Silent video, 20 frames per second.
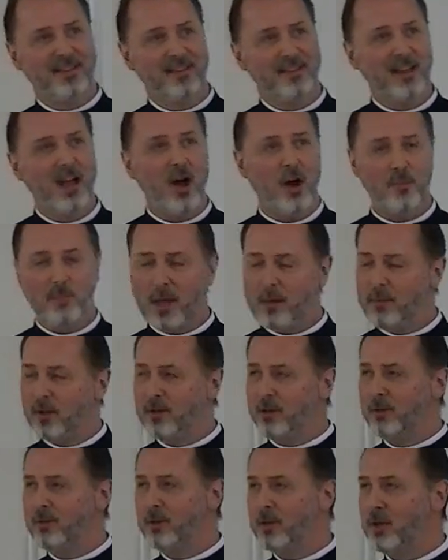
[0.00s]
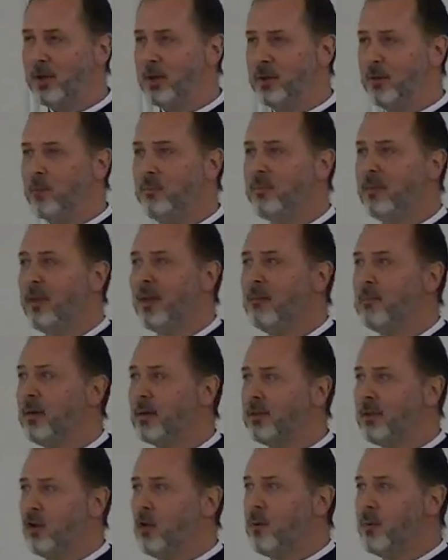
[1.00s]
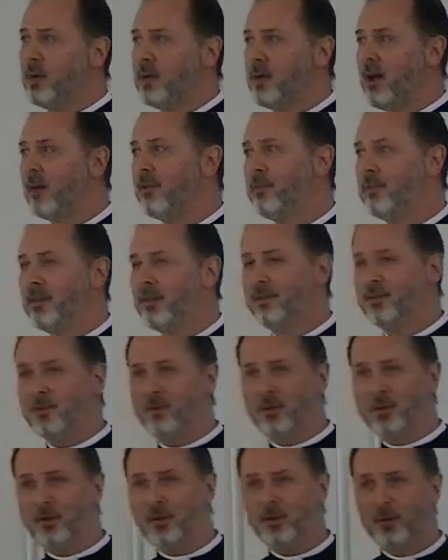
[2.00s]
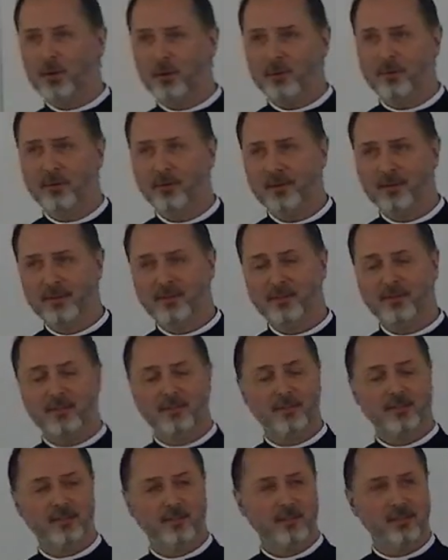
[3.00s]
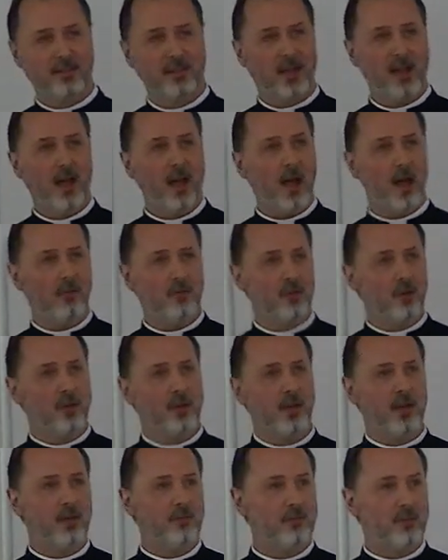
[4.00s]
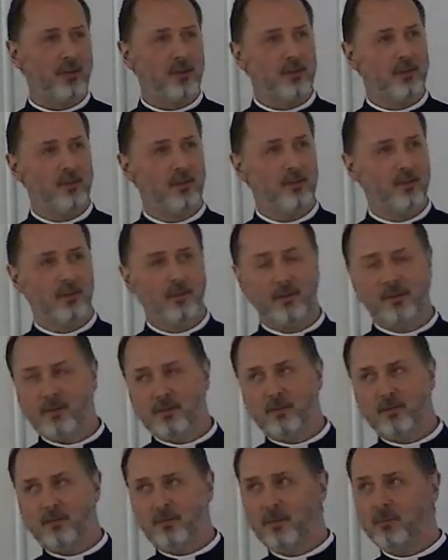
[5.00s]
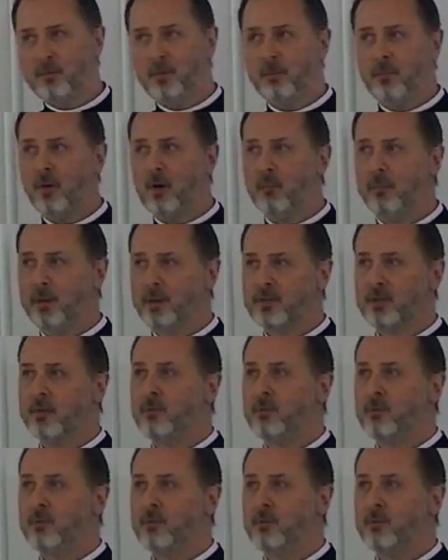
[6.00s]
Now, it may be new to you, but there will be nothing new ever given from the pulpits.